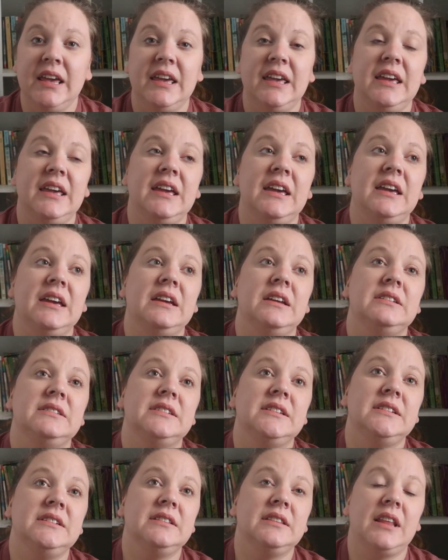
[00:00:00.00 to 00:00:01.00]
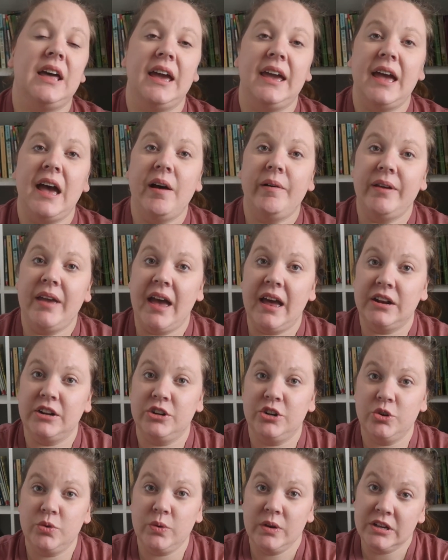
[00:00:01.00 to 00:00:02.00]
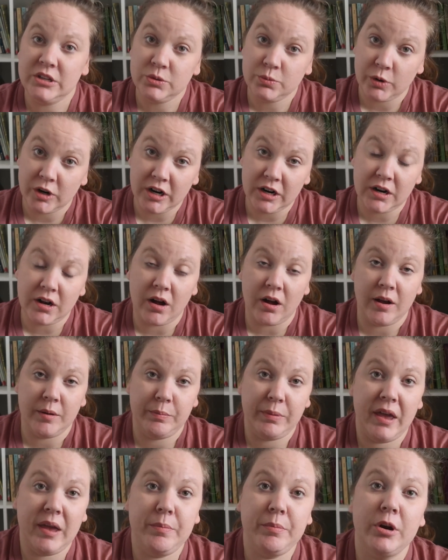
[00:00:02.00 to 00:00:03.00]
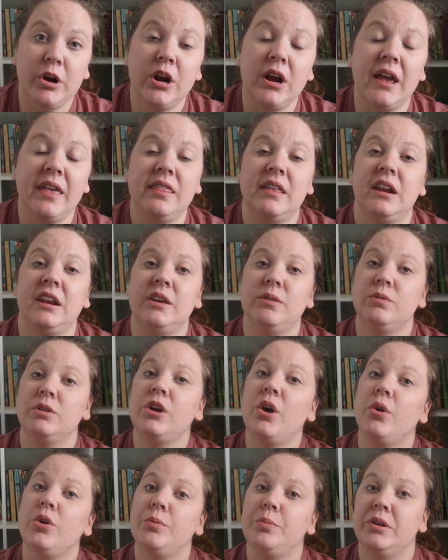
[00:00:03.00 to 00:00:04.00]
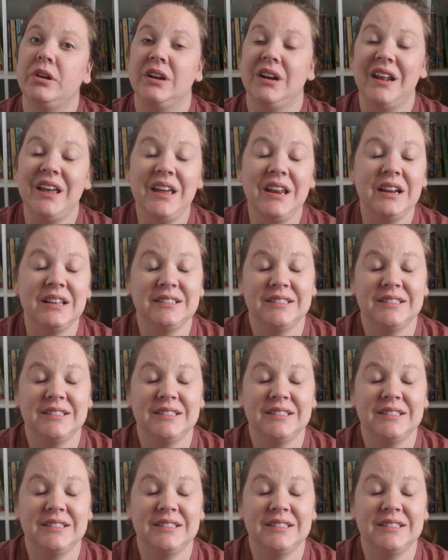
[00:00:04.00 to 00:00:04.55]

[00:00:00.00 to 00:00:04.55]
He didn't like how he had to do his work on paper and then he would go to put it in,